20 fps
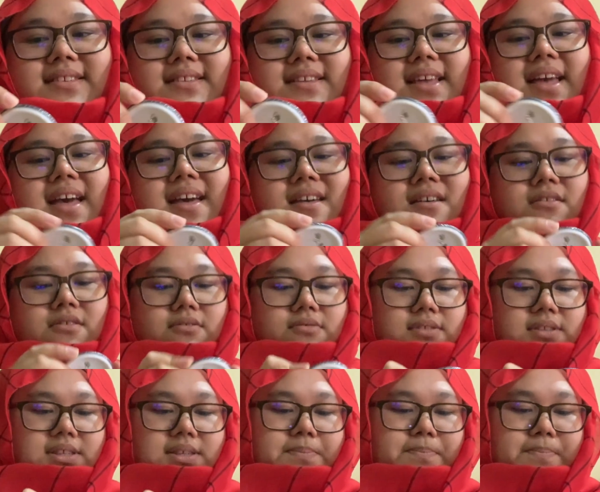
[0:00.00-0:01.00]
oh,
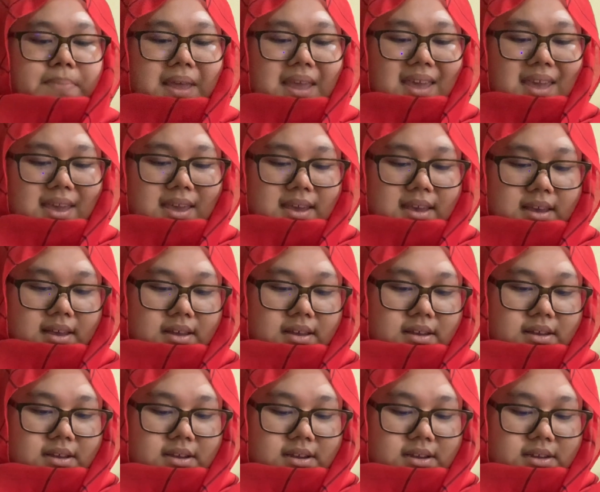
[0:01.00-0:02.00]
it's a
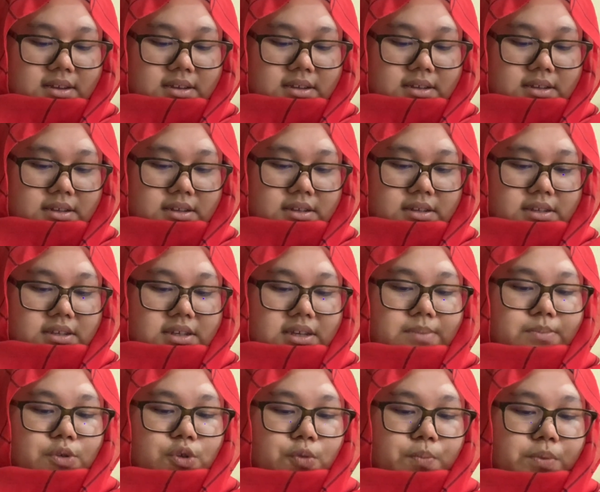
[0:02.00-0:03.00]
bench. I'm
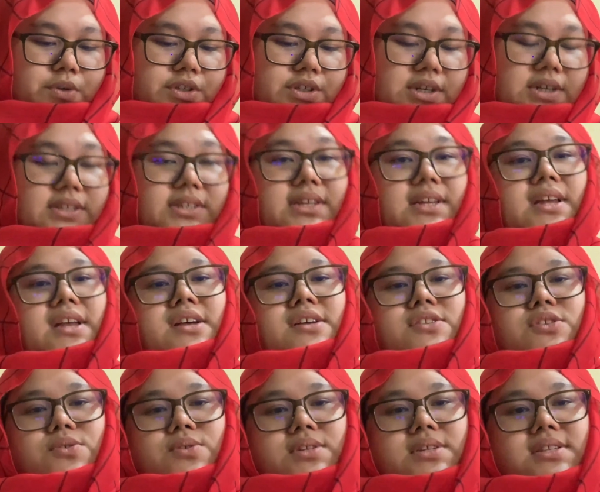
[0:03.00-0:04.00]
supercharging.
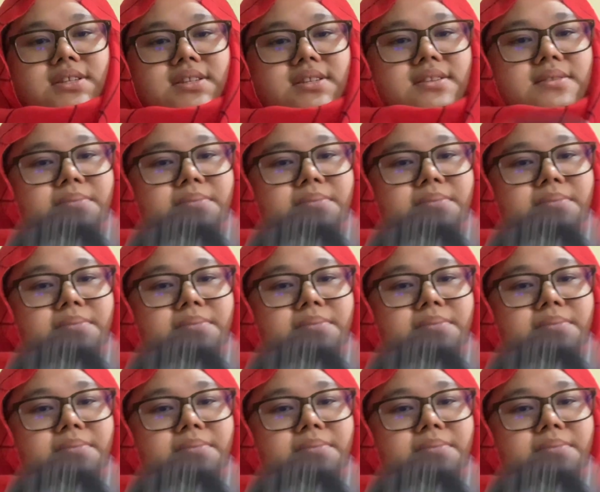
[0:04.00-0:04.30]
So this is a